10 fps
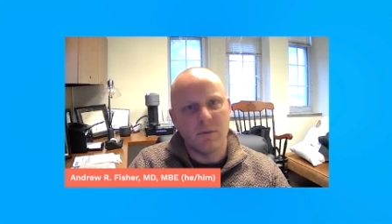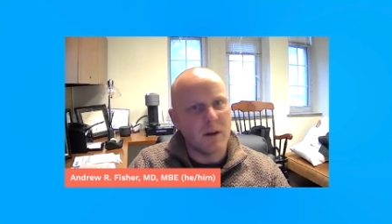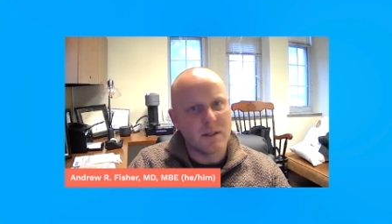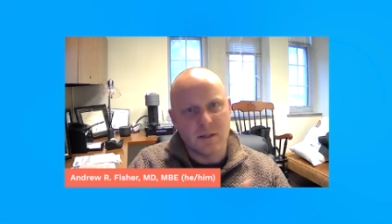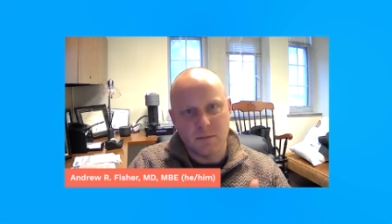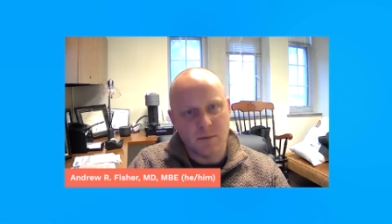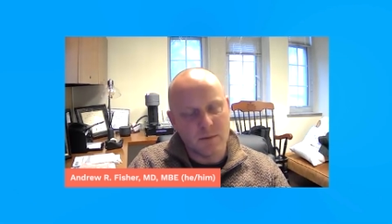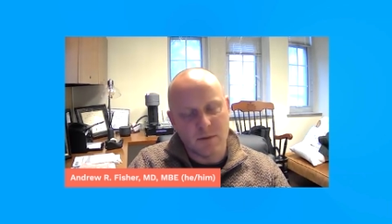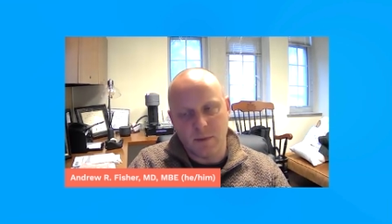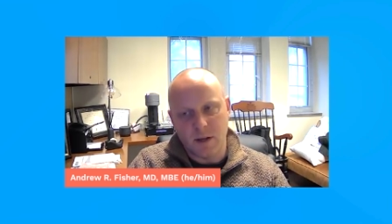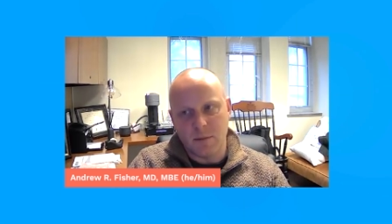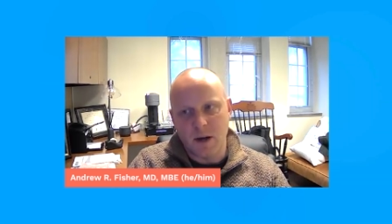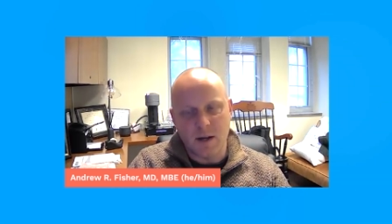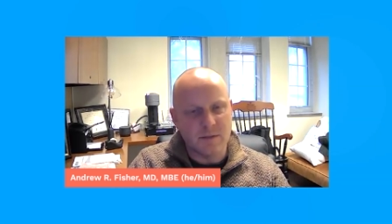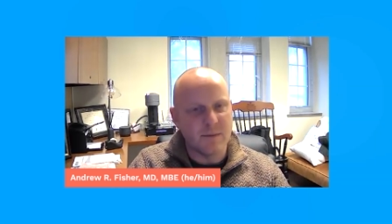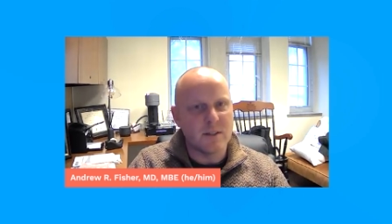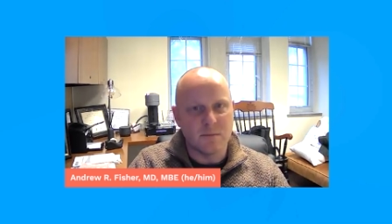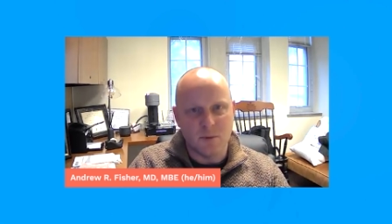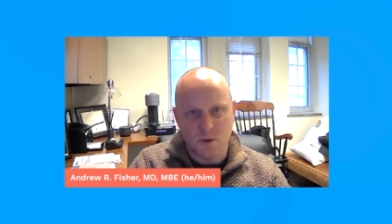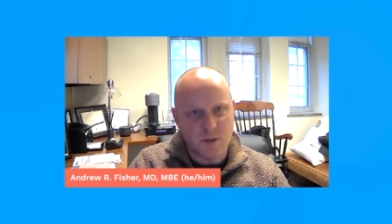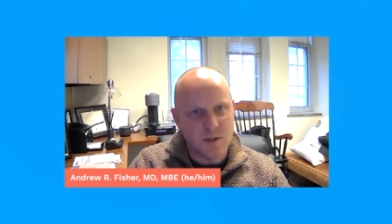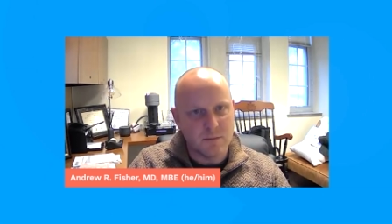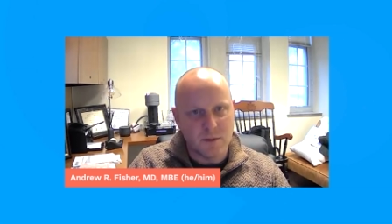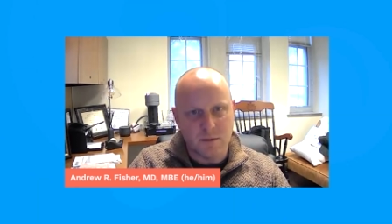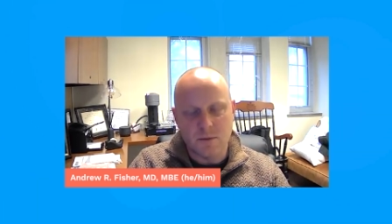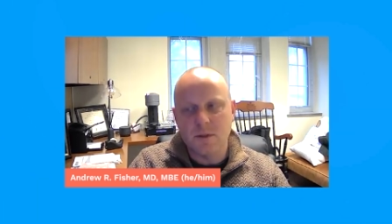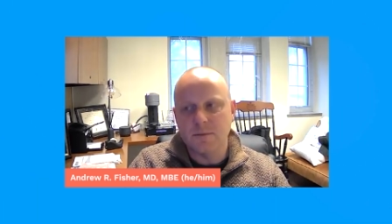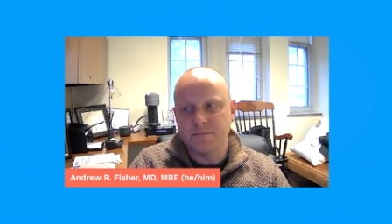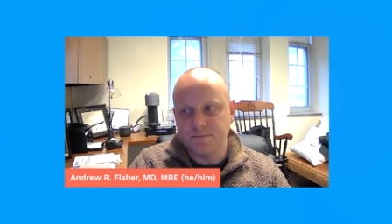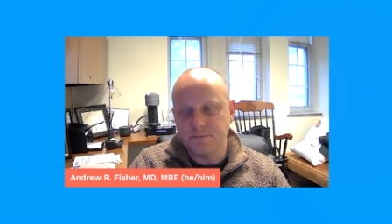various symptoms of menopause, vasomotor symptoms,